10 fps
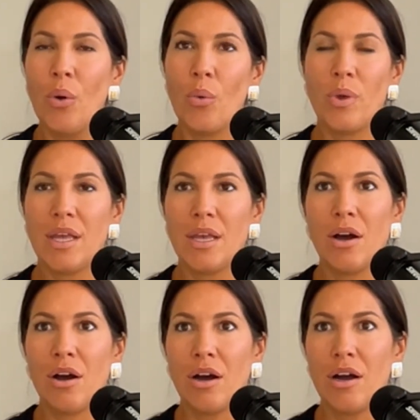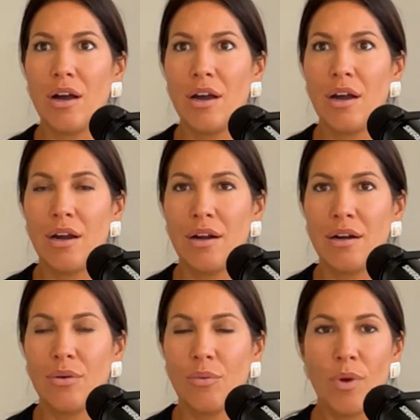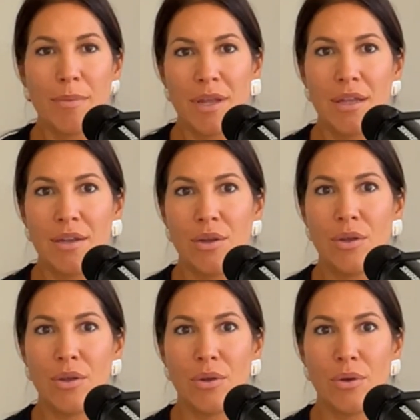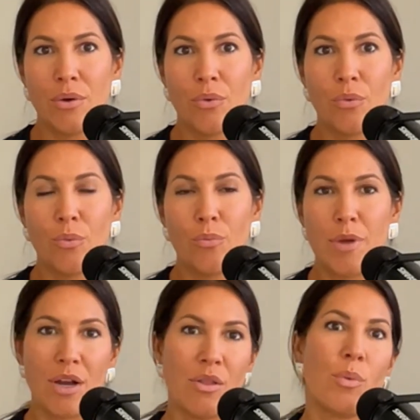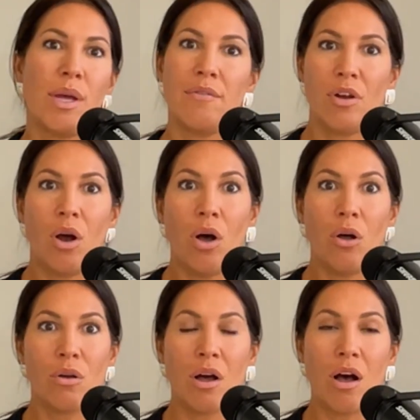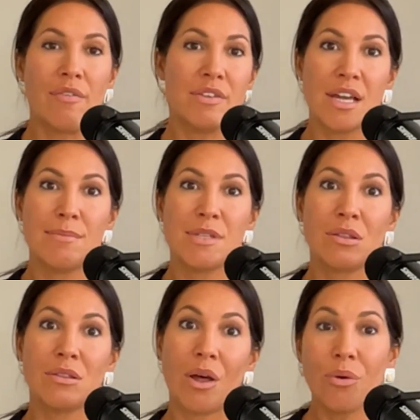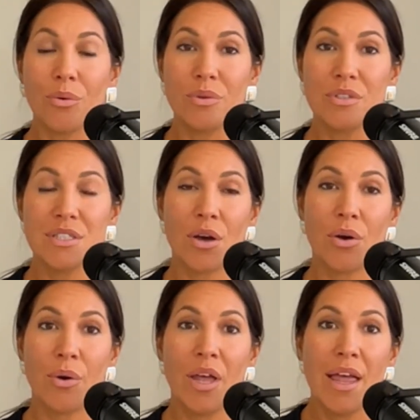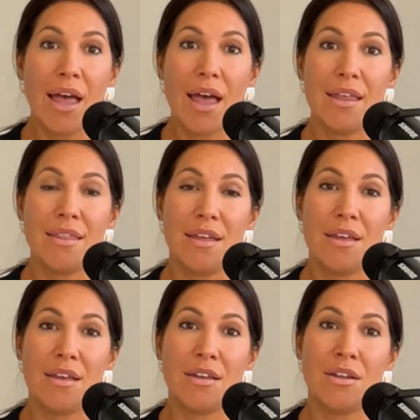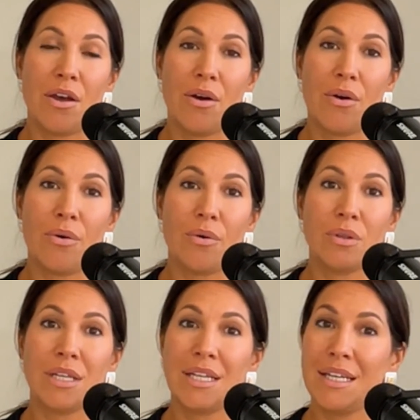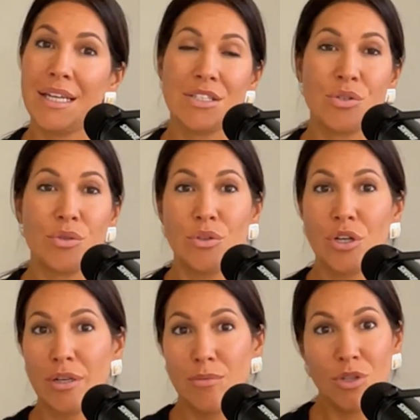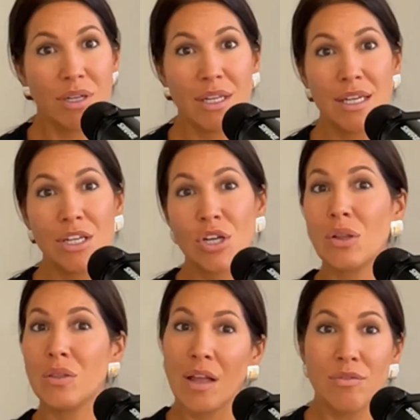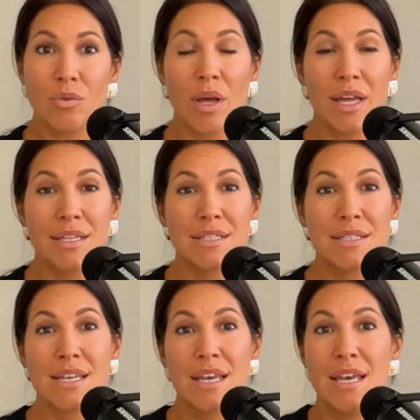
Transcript: we are women who bear the weight of it all, oftentimes alone. So I think, leaning into your community, your loved ones,